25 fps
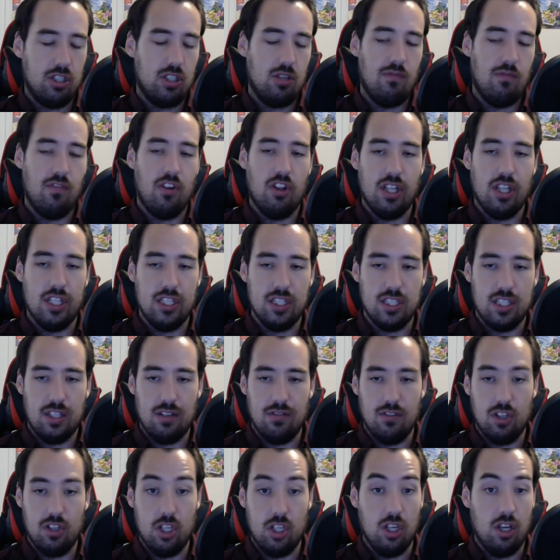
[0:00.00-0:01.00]
some villains
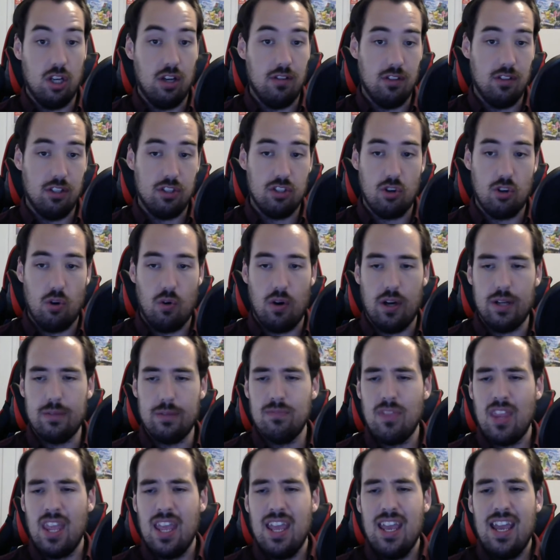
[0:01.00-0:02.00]
of the story,
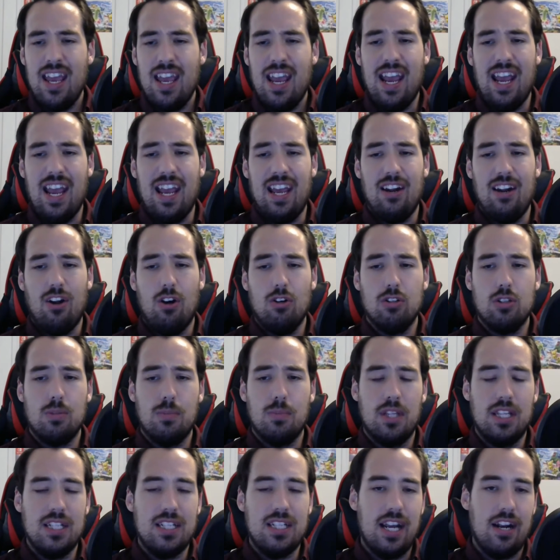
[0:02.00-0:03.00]
and
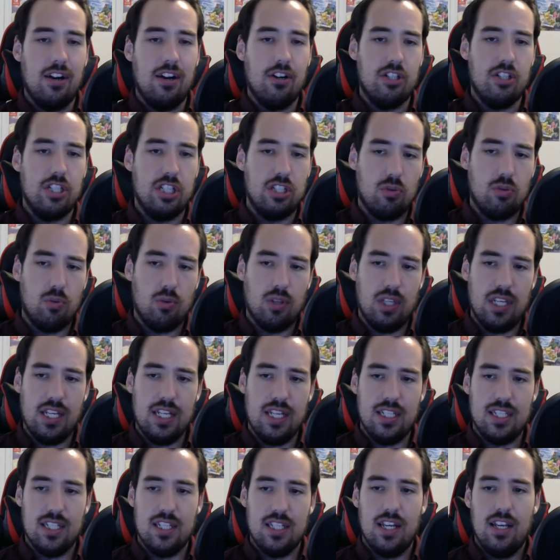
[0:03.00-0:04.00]
ultimately Terrigen's
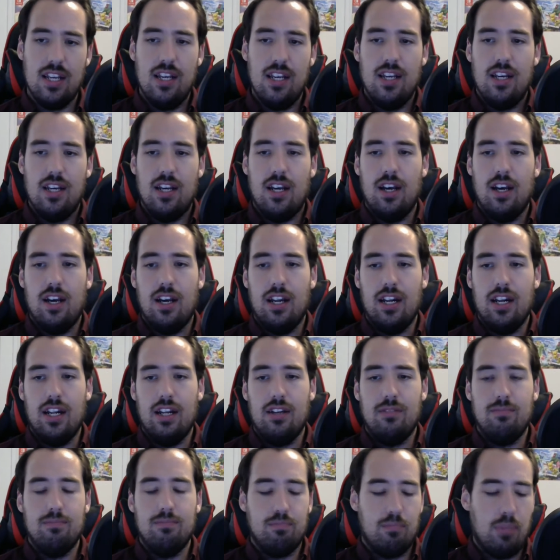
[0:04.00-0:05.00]
released.
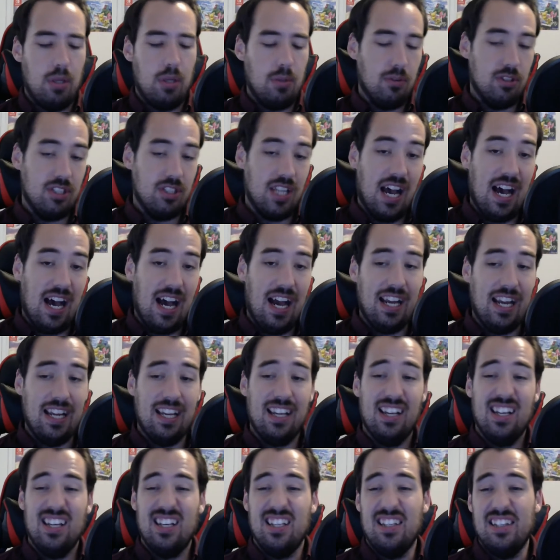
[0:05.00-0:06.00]
People
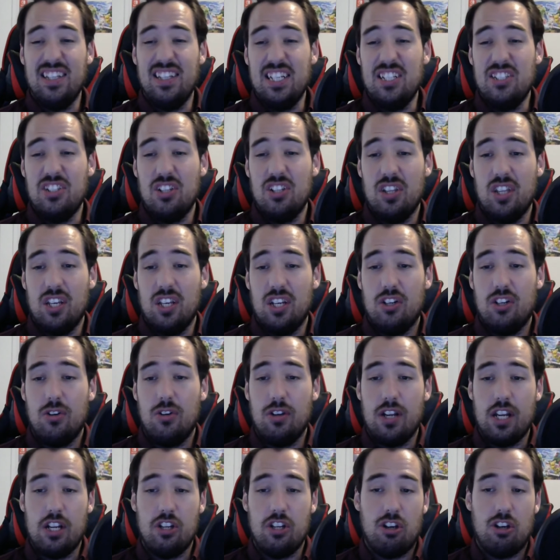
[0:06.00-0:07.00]
die. It leads to the
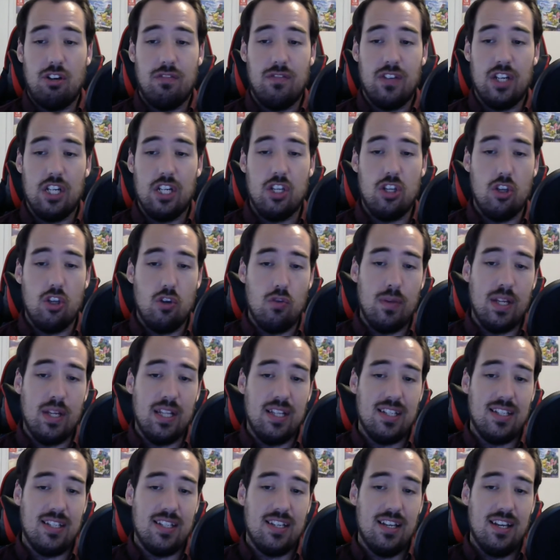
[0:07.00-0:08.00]
creation of
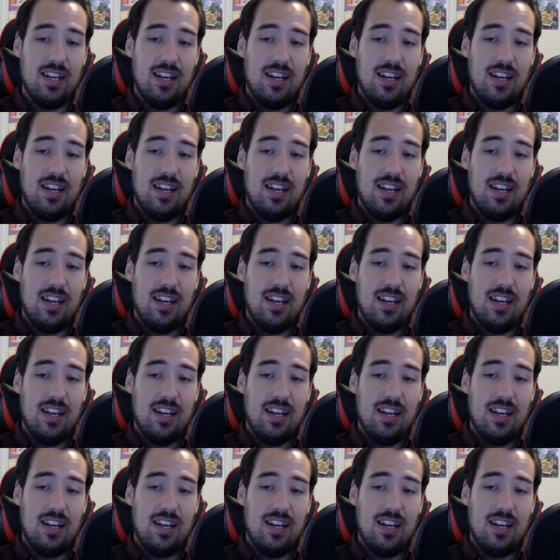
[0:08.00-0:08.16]
Inhumans.